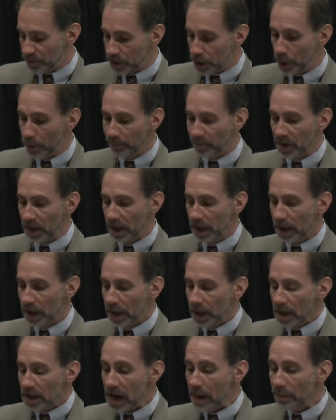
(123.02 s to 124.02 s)
So
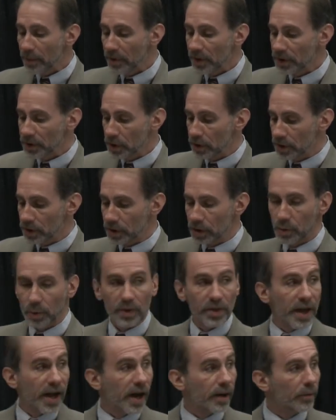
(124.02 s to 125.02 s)
a couple things you can do
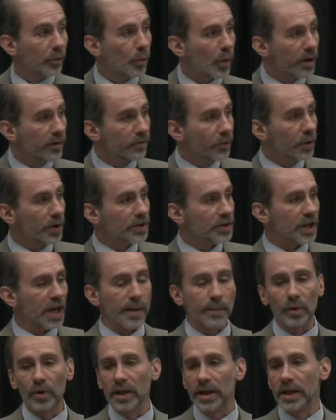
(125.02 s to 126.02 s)
with that. One, for
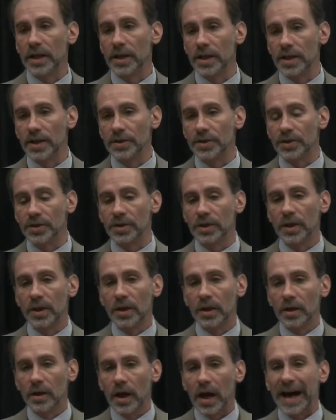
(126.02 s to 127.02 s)
example, is
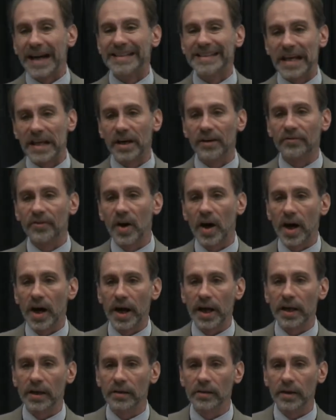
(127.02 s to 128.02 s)

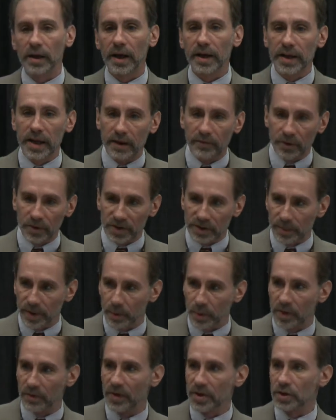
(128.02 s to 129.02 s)
identify, again, for somebody
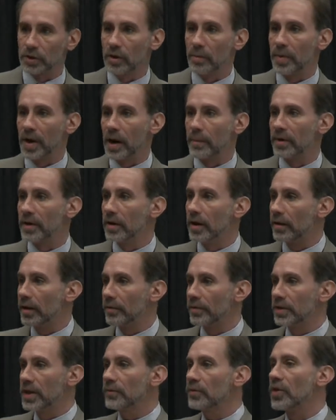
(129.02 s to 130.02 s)
with a visual impairment,
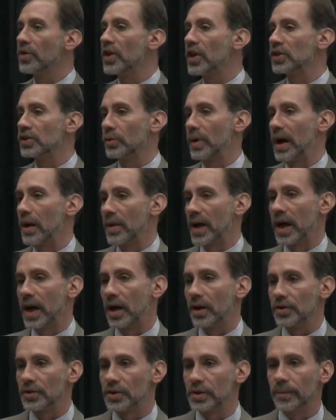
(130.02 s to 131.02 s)
different things around the
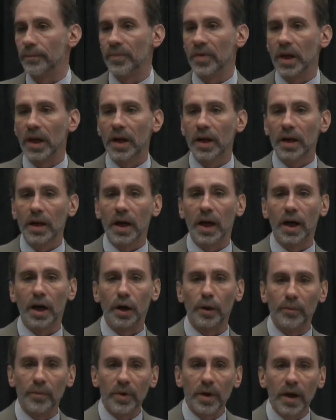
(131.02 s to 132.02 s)
house.
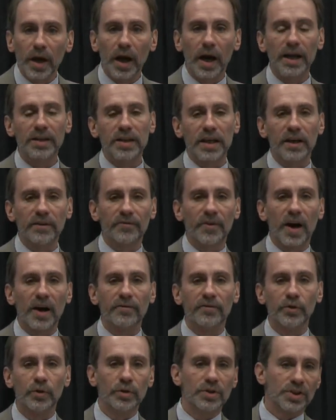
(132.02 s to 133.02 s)
Identify
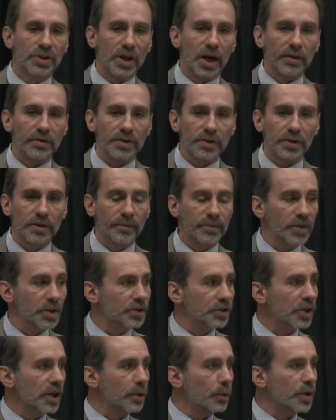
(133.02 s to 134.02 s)
foodstuffs,
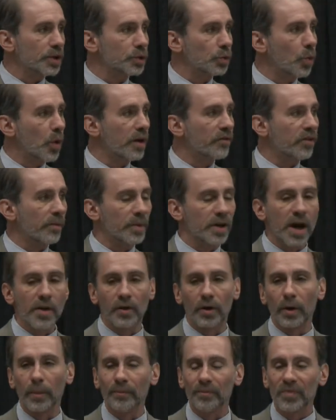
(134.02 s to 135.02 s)
distinguish one from
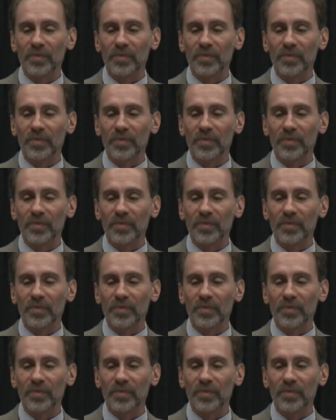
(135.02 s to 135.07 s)
another.